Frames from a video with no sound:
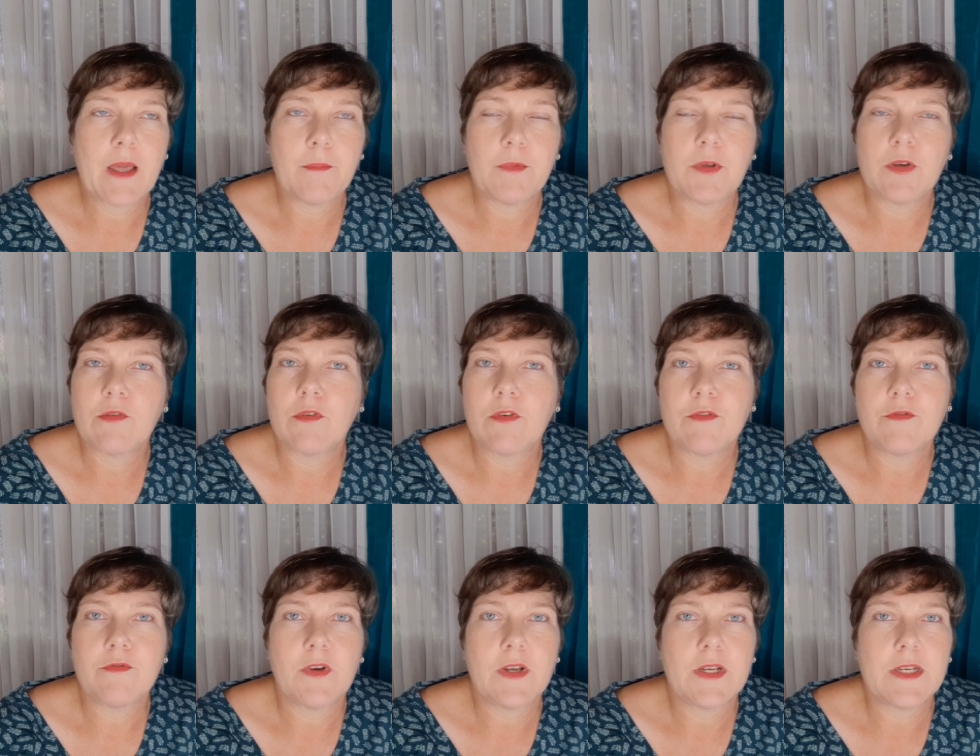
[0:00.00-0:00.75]
You
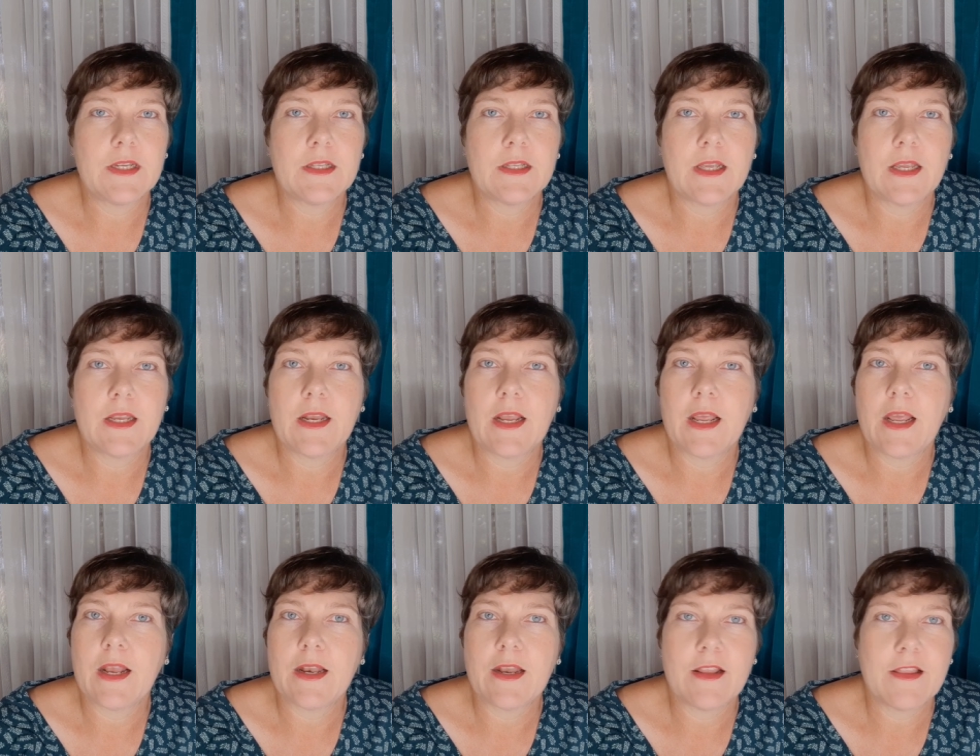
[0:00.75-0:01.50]
can't find it in
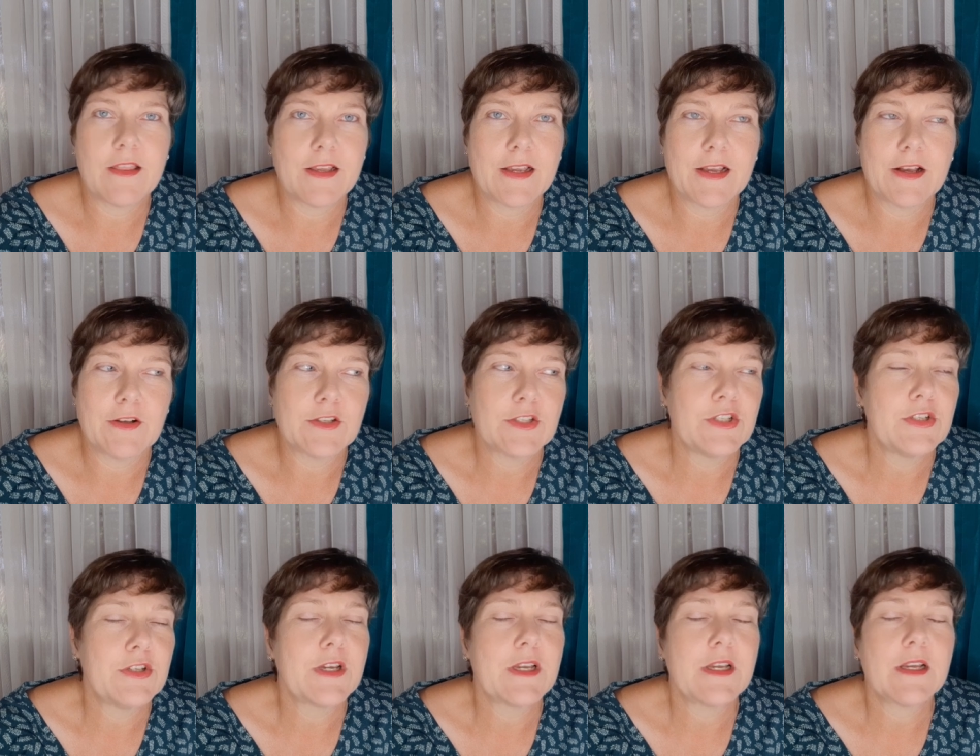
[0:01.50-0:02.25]
anything else.
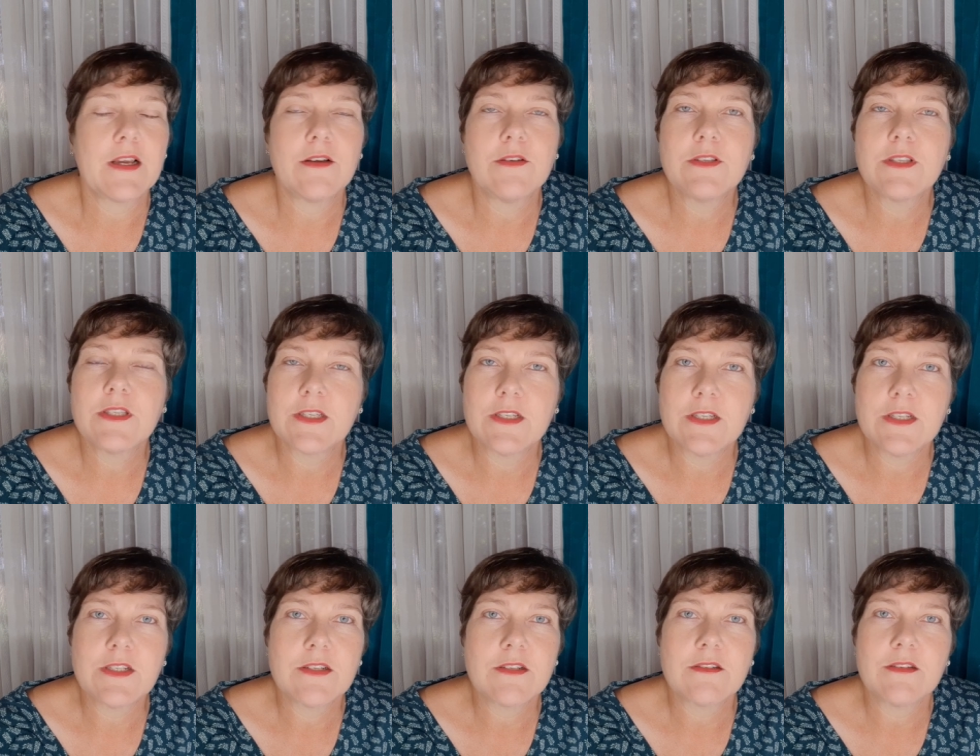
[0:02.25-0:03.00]
You can go and
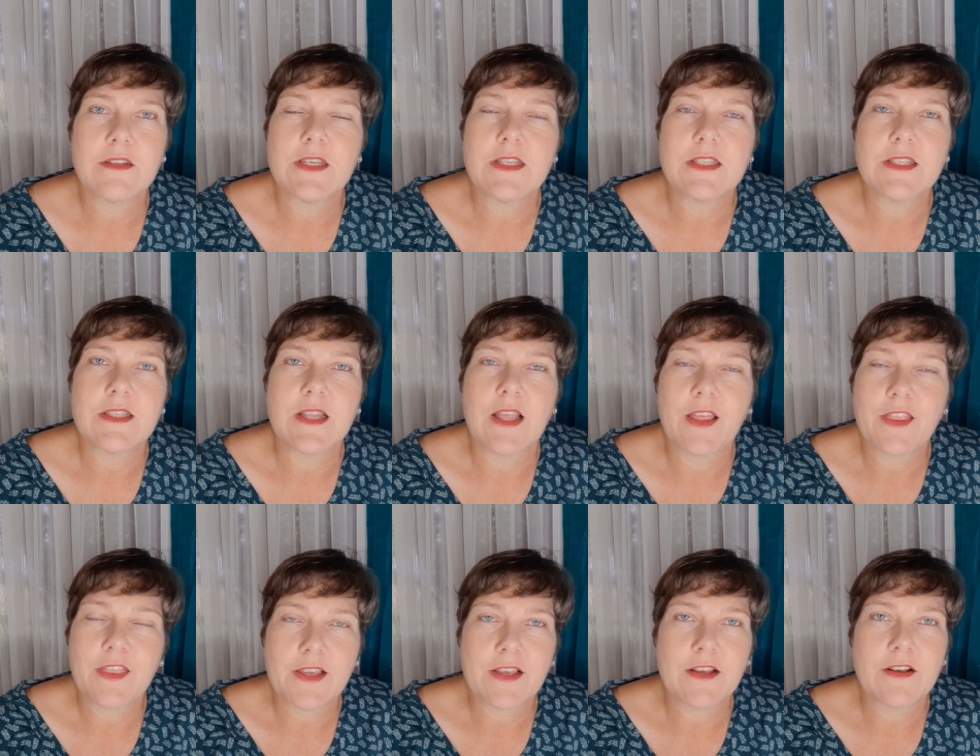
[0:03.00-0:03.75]
search. There's
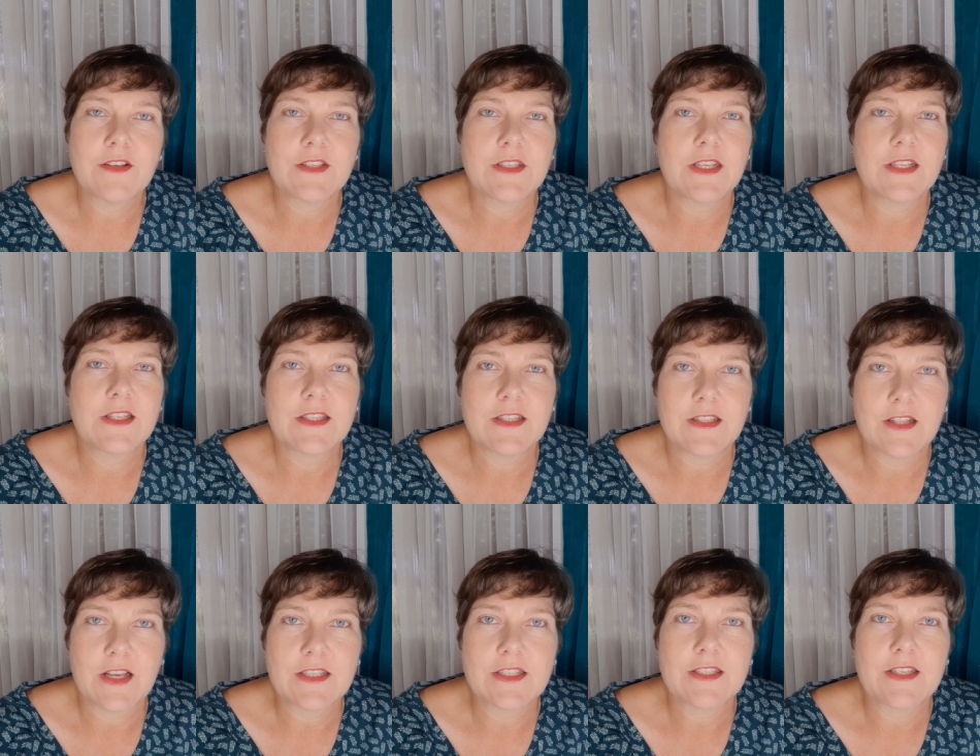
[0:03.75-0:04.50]
nothing else that
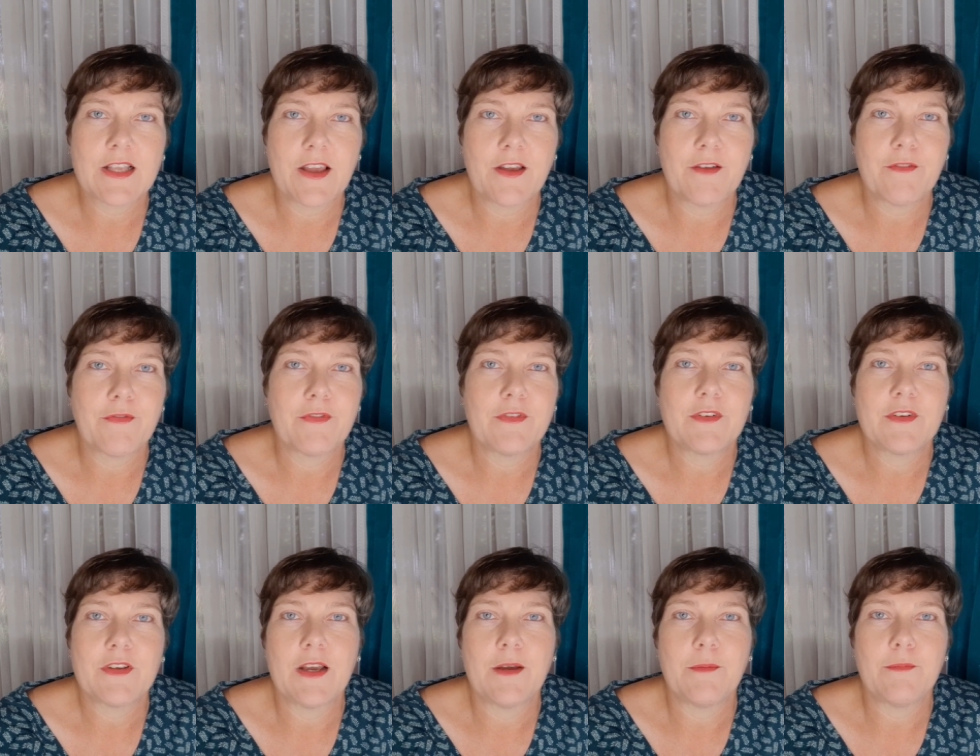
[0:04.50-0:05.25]
does have
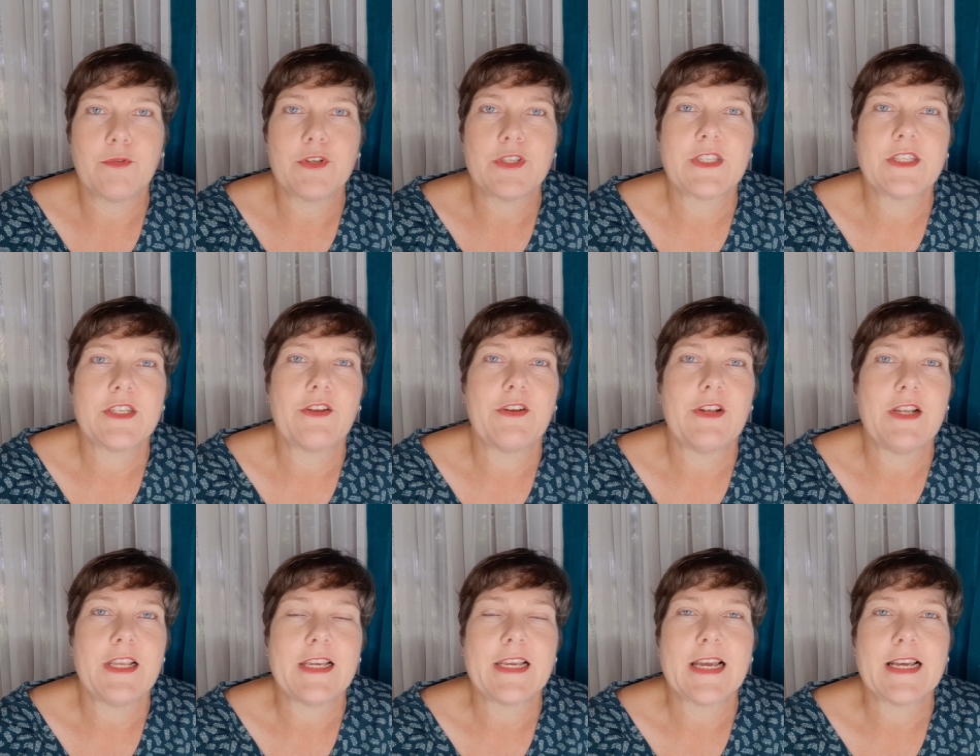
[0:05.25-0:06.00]

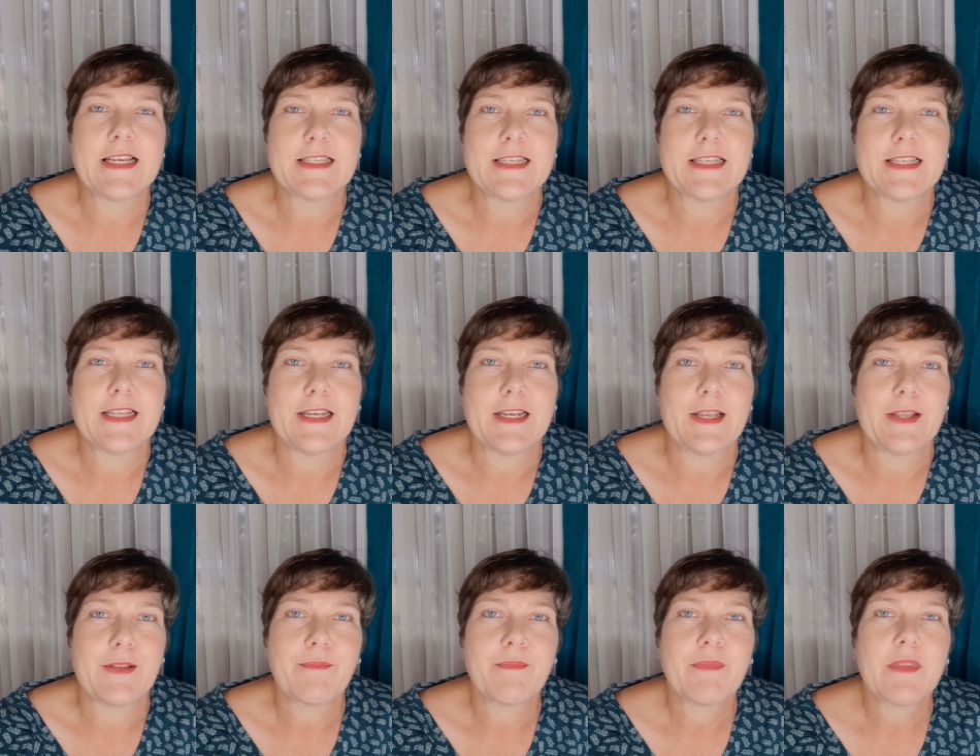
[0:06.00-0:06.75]
ricinoleic acid in it.